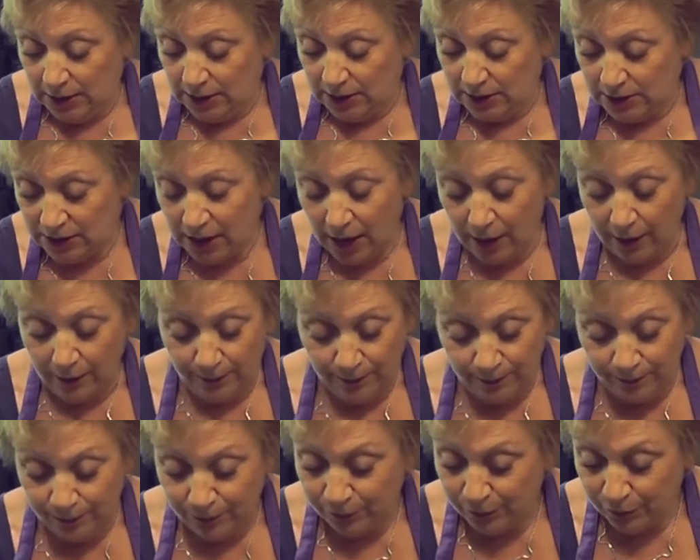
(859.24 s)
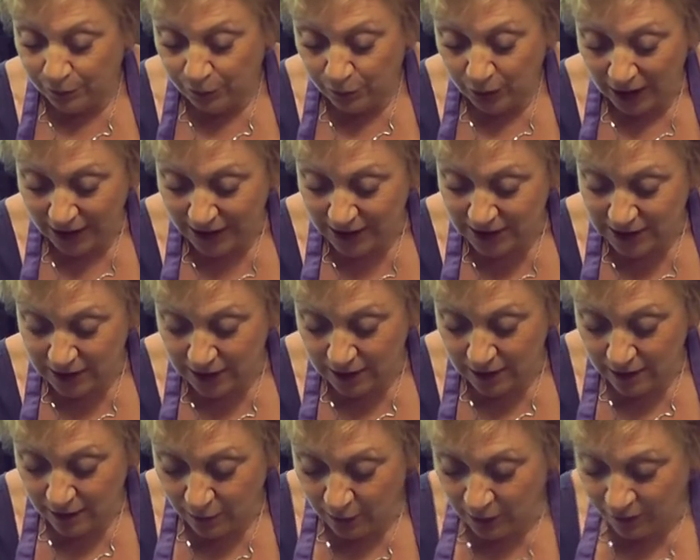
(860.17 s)
So, right,
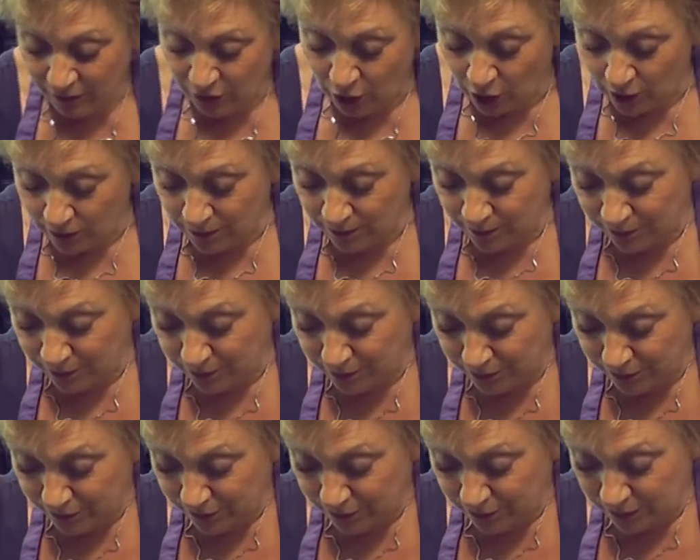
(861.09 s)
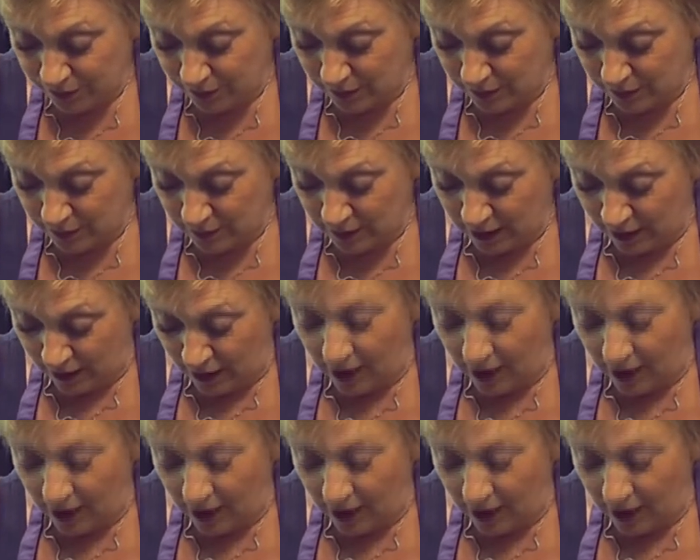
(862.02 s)
we've got, I